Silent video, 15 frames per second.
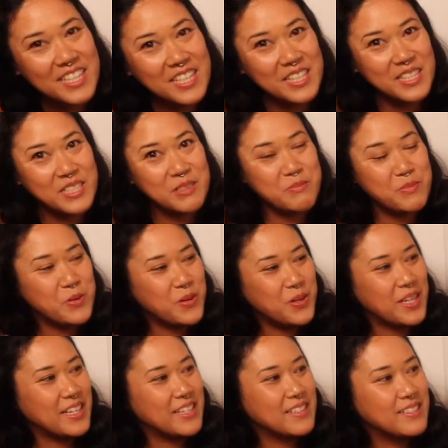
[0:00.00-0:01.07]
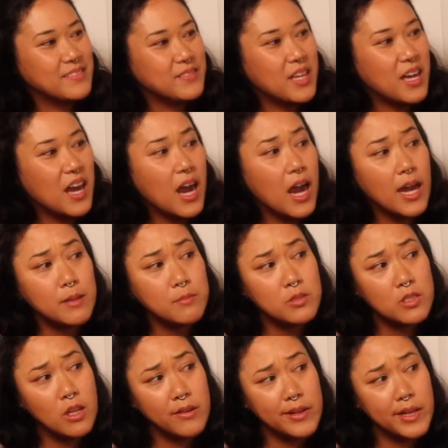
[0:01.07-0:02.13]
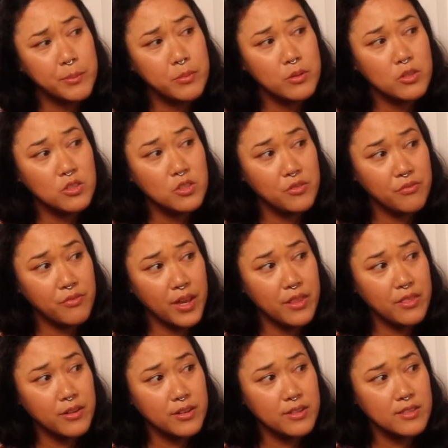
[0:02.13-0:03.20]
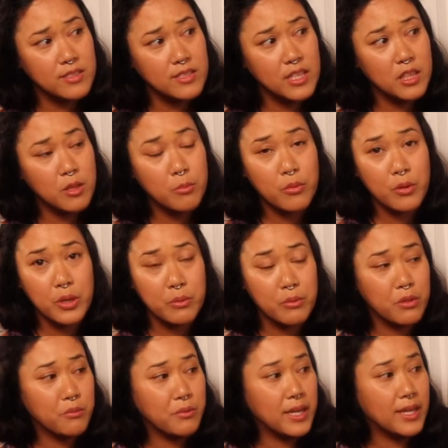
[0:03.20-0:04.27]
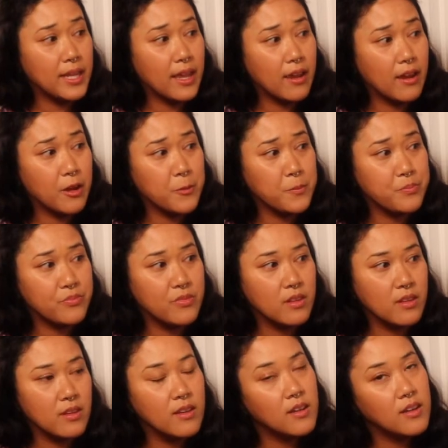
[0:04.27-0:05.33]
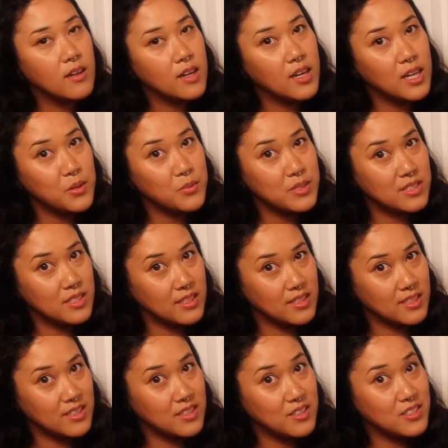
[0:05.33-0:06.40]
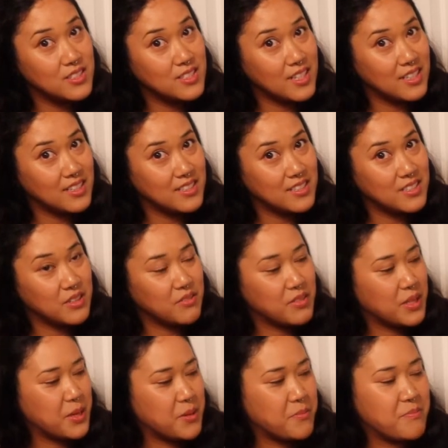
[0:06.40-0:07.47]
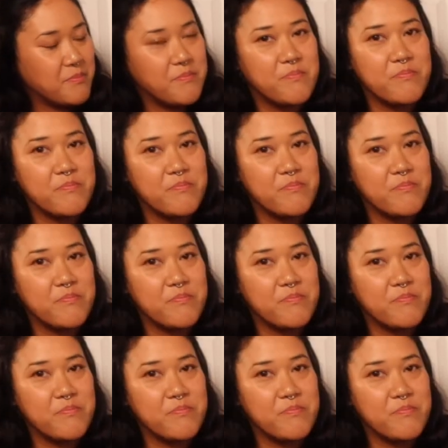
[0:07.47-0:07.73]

a little boy. I'm sorry I pulled your feathers, said the boy with red hair. I was a little jealous of them.